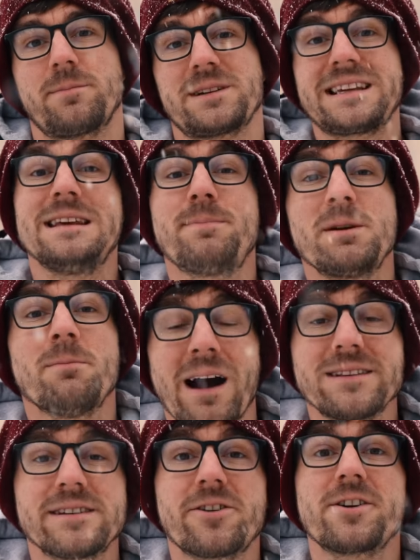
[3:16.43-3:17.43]
But keep in
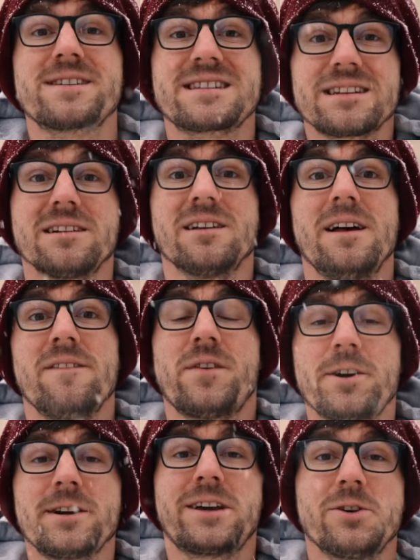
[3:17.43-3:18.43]
mind, there are still
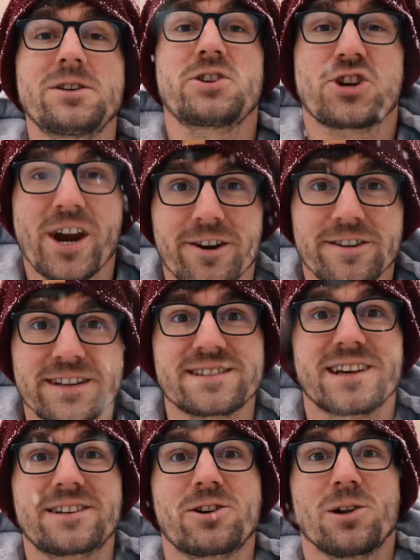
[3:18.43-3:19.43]
very good charities
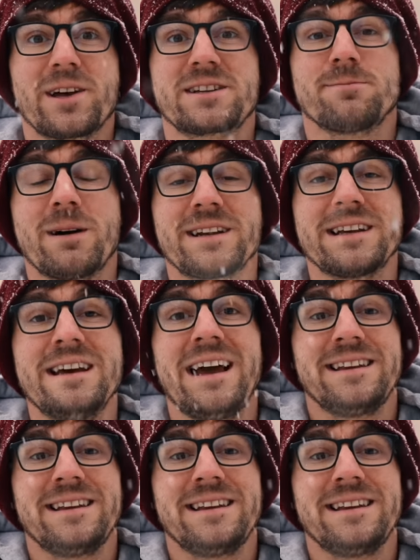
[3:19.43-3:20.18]
that collect money,